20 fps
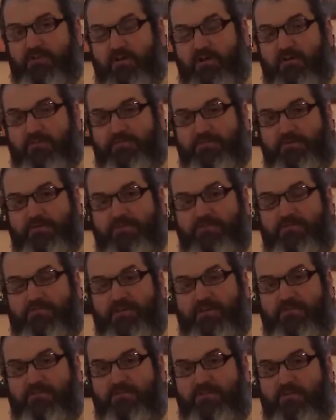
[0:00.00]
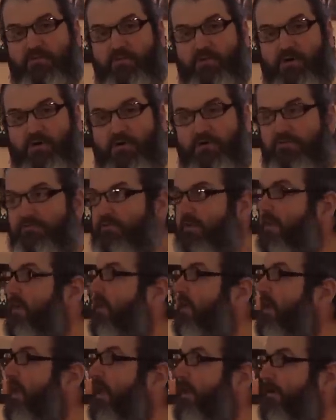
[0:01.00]
an R36 in the walls,
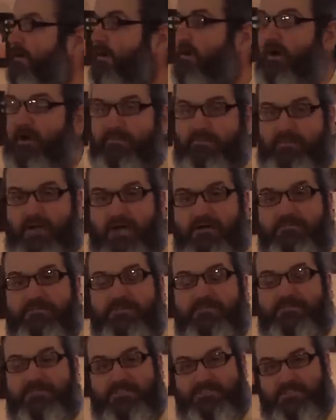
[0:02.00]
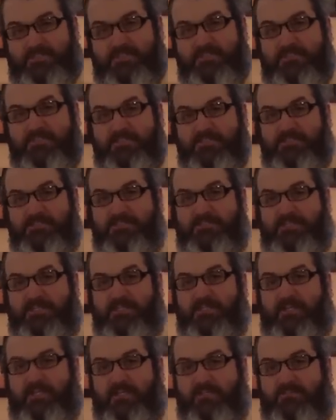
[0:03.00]
and an R of about 56 in the
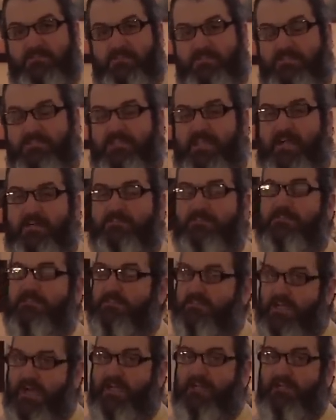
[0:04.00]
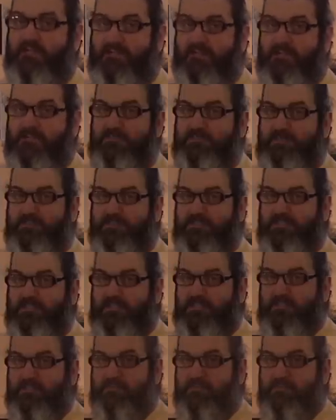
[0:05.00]
ceiling. So this house is not gonna cost much to heat.